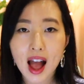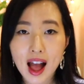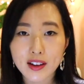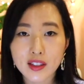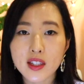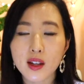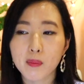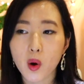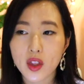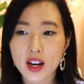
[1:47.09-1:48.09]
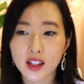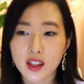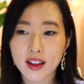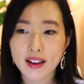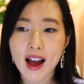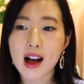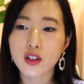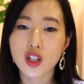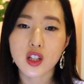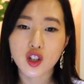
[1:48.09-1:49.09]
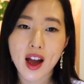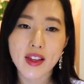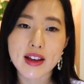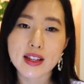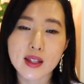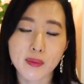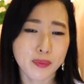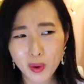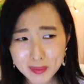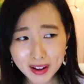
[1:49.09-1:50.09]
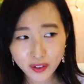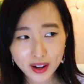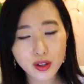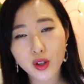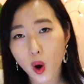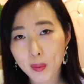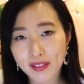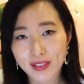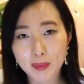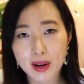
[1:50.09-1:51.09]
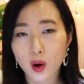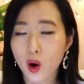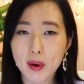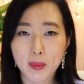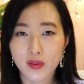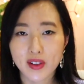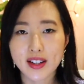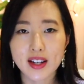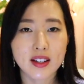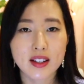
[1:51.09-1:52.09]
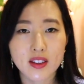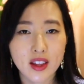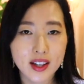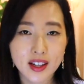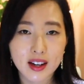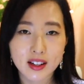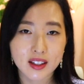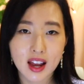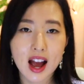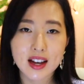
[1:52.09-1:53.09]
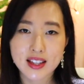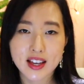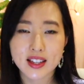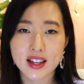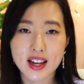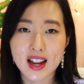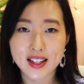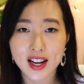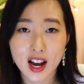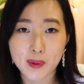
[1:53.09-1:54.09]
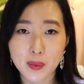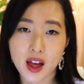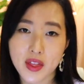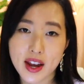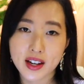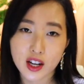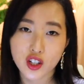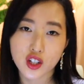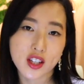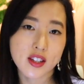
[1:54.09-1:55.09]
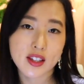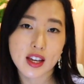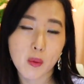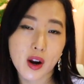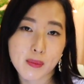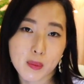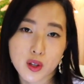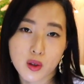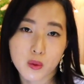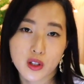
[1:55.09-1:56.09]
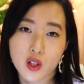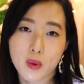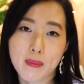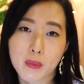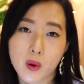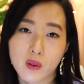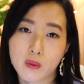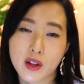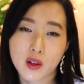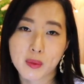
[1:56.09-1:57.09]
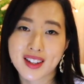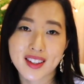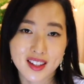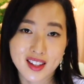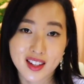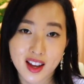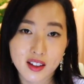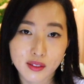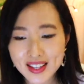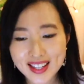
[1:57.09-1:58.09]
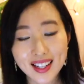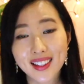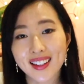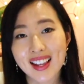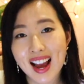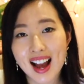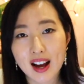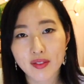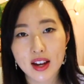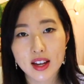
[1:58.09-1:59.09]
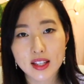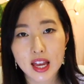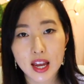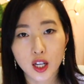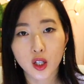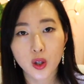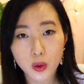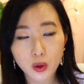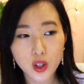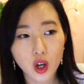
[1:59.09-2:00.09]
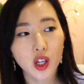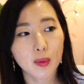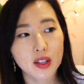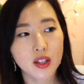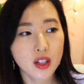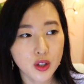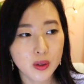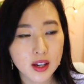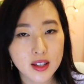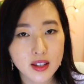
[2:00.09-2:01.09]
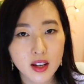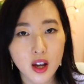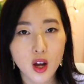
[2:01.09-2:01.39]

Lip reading: And more than anything, I'll just share this with my friends or my family or my boyfriend, and they can access it at any time and they can actually just see what I'm up to, which is quite important when you're planning things together. The second thing that I have is a Google Documents to-do list.